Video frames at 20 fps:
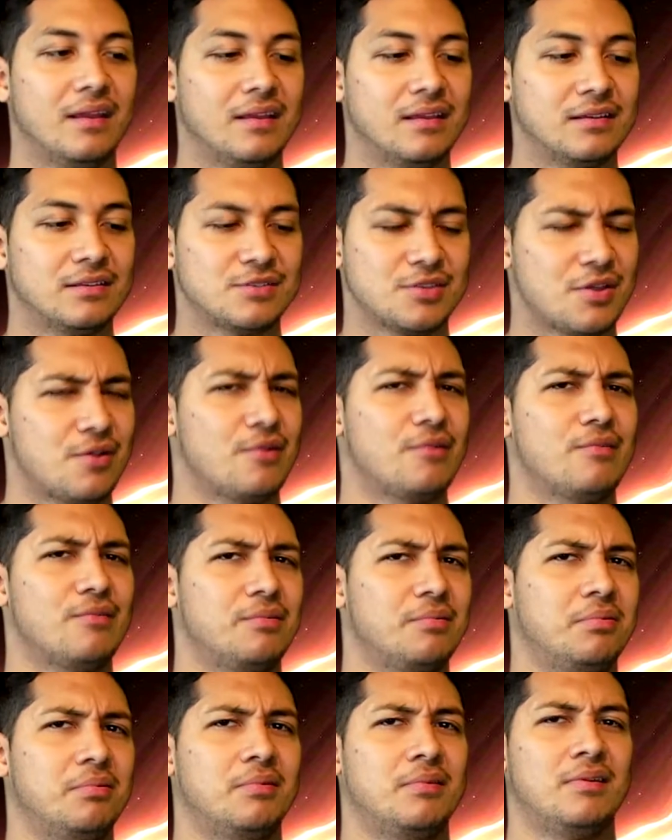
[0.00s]

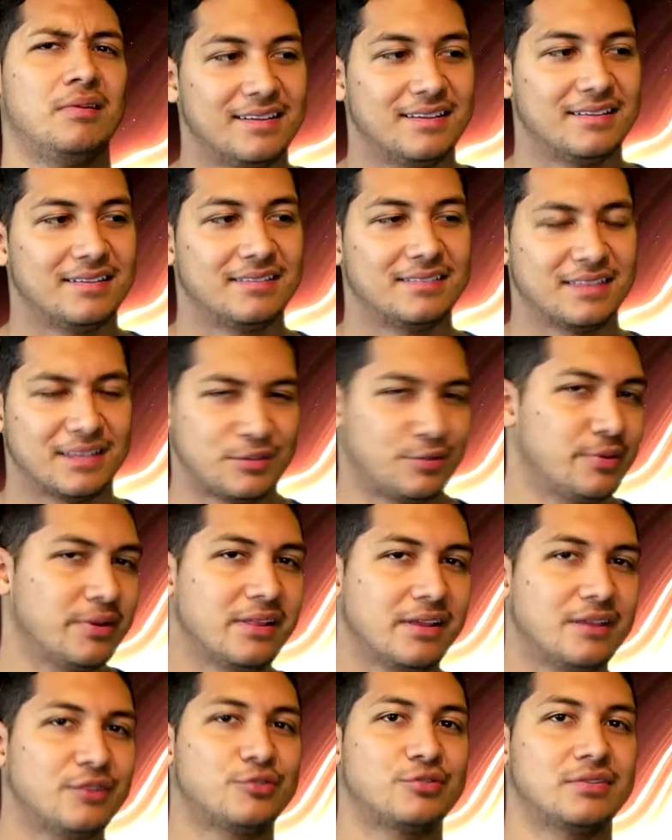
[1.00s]
So that's
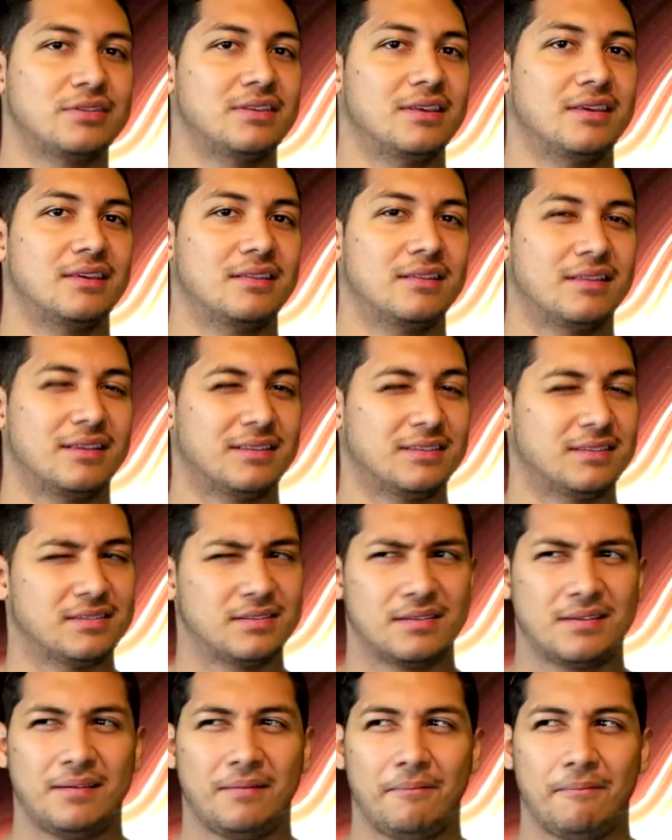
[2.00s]
really interesting.
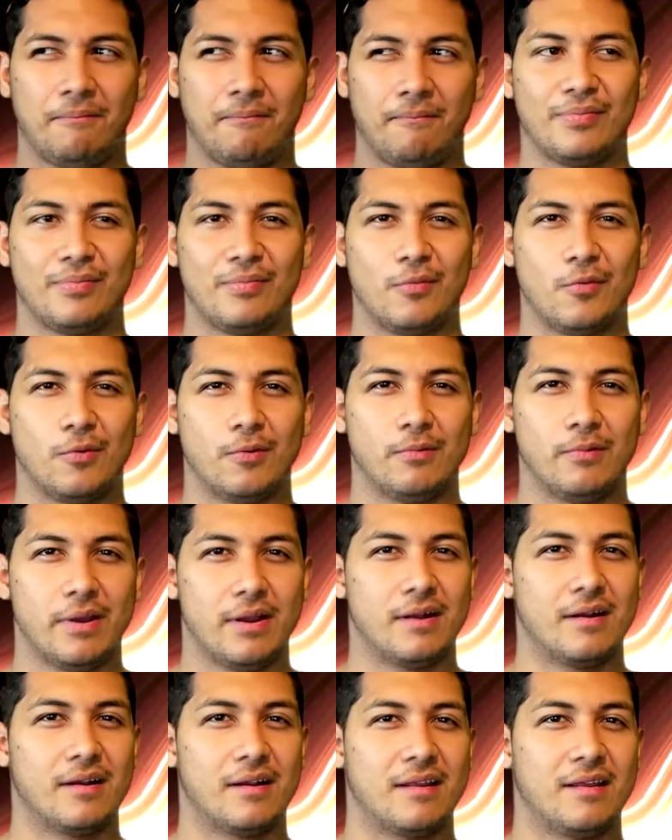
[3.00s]
That's
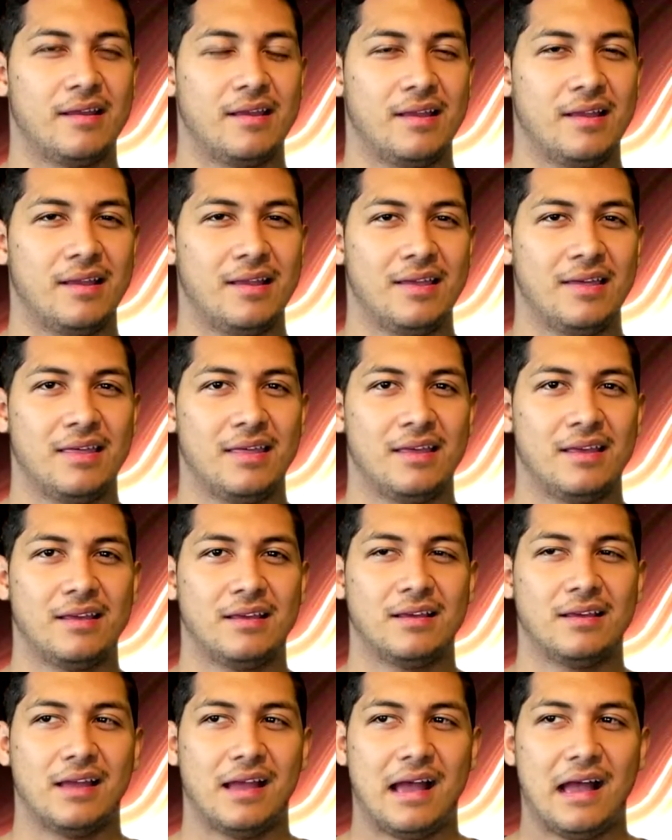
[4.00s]
weird.
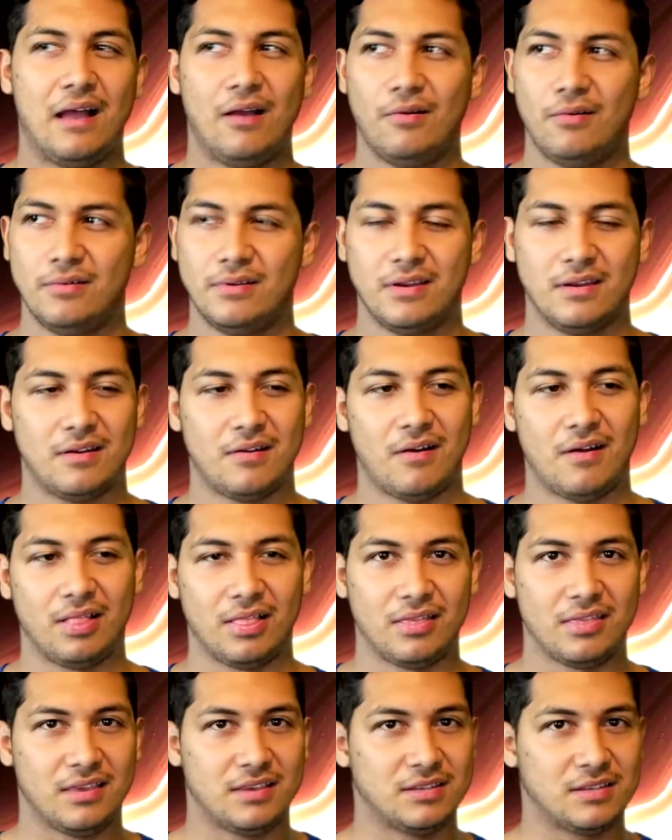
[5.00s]
How did all
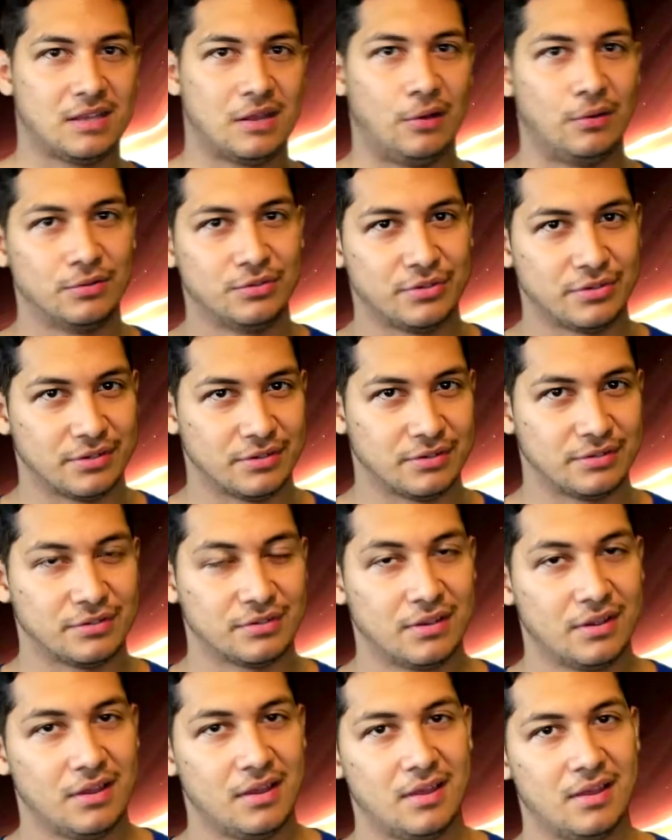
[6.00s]
of these cultures
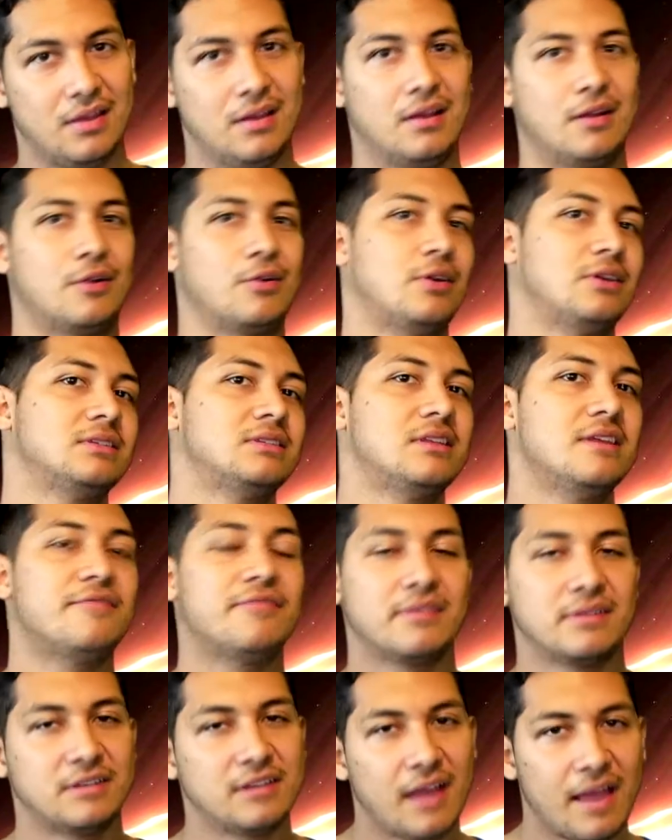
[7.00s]
across
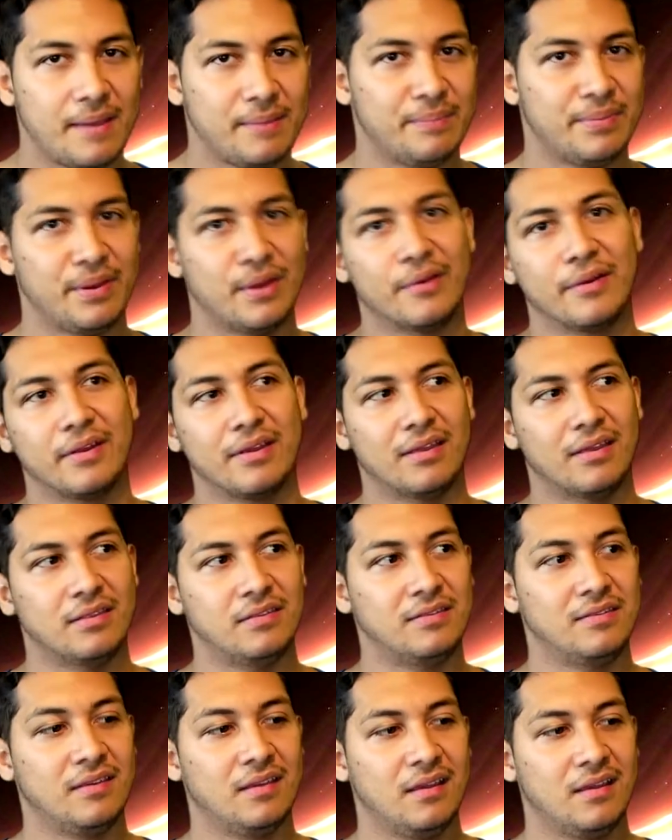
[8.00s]
different time
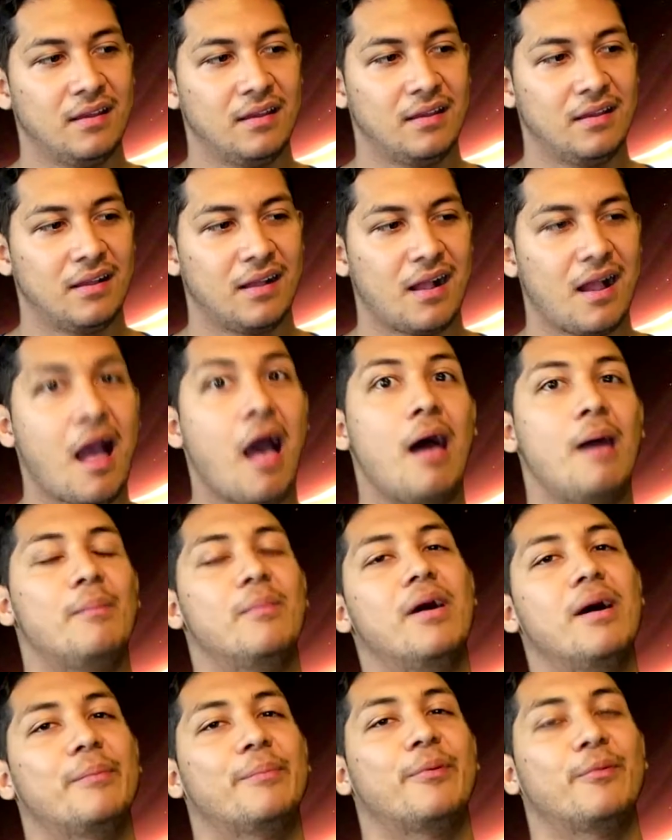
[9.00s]
periods come
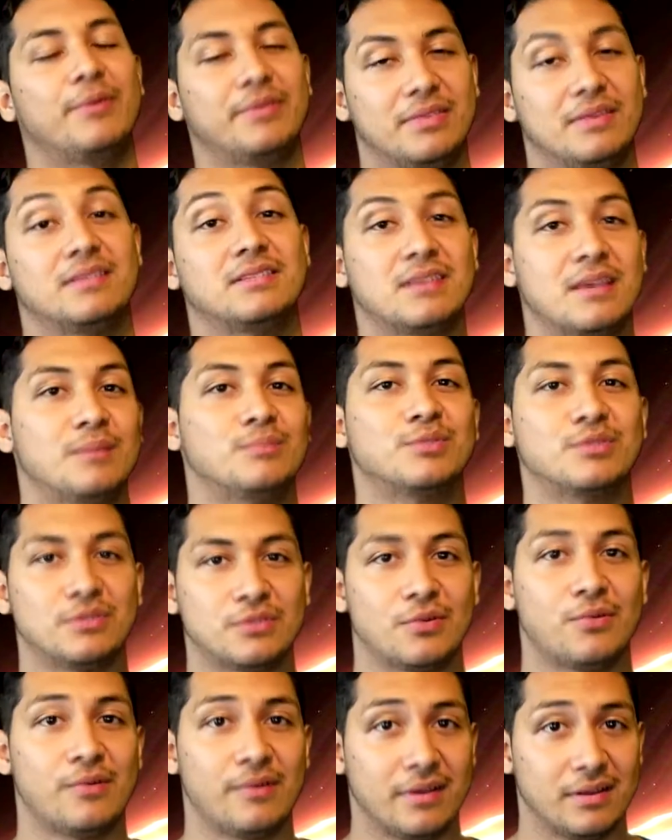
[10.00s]
up with the same
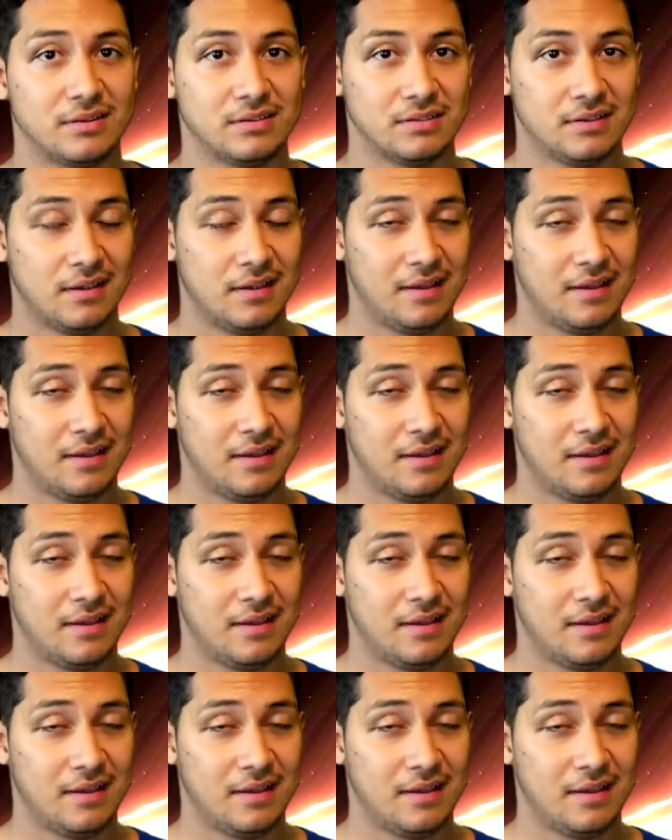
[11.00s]
stories?